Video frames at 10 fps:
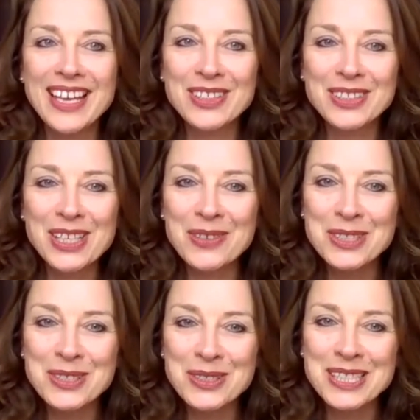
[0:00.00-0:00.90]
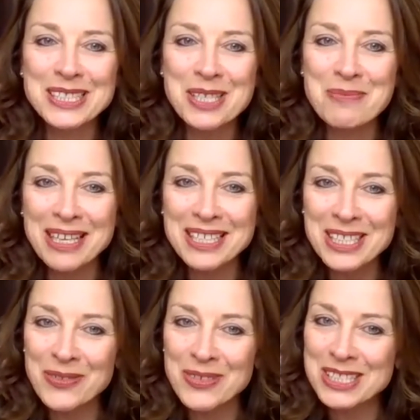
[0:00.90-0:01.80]
Good afternoon, it's
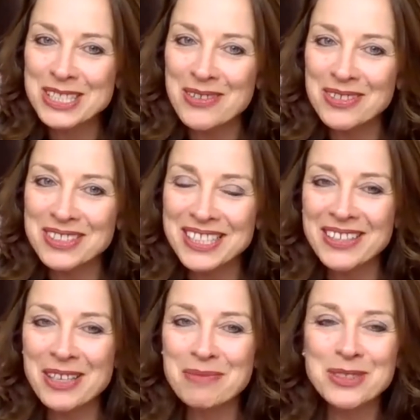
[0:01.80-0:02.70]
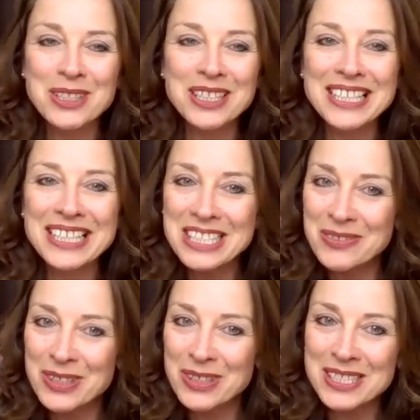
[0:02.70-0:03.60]
Amanda FitzGerald here. I'm doing an
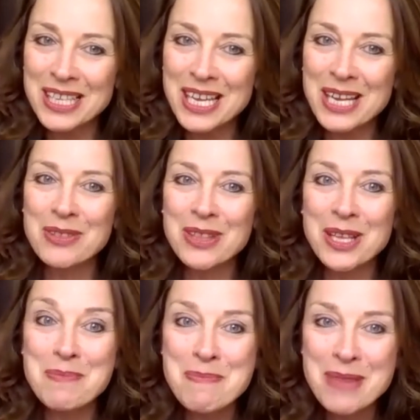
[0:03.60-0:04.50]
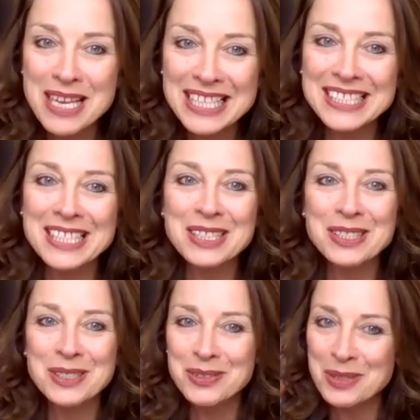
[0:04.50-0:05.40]
interview today with the amazing
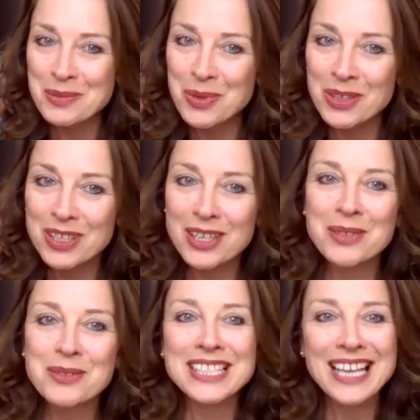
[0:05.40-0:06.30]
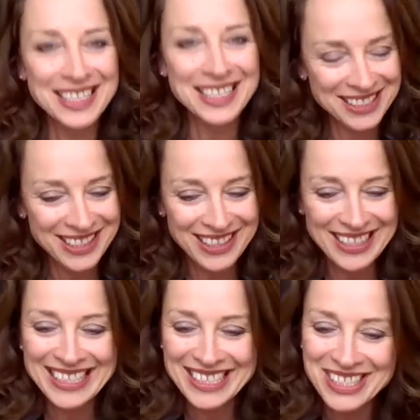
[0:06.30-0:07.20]
Suzy Walker, who is
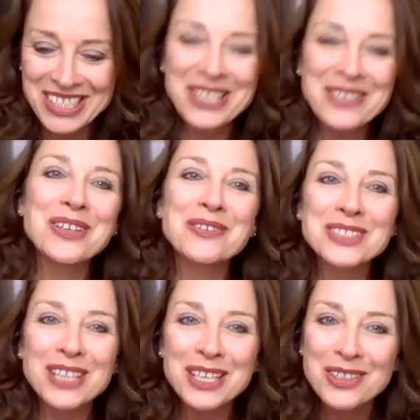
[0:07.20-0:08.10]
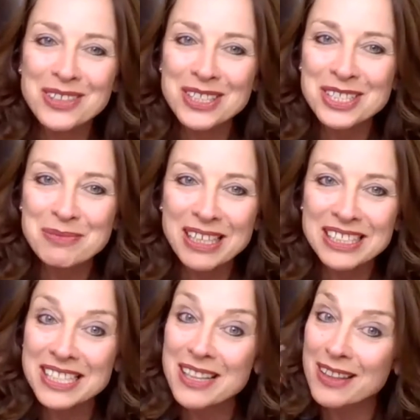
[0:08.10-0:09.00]
Editor-in-Chief of Psychologies
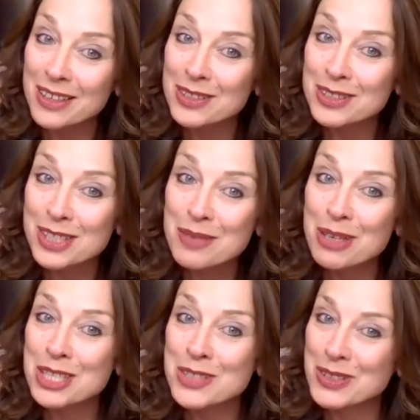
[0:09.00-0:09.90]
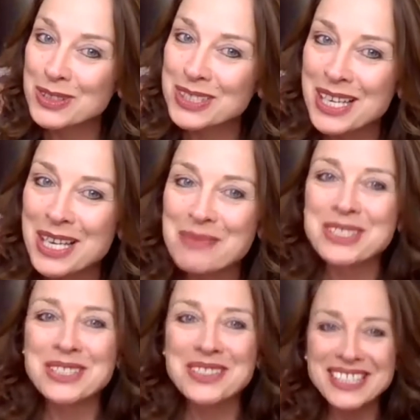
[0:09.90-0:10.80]
magazine. Thank you so much for your time,
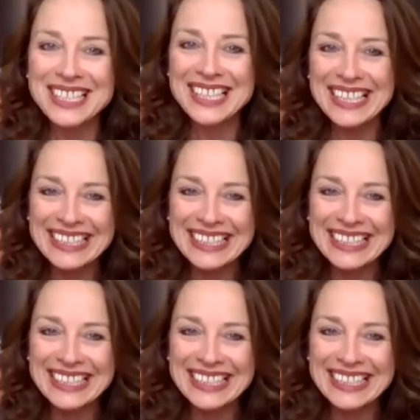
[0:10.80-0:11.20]
Suzy.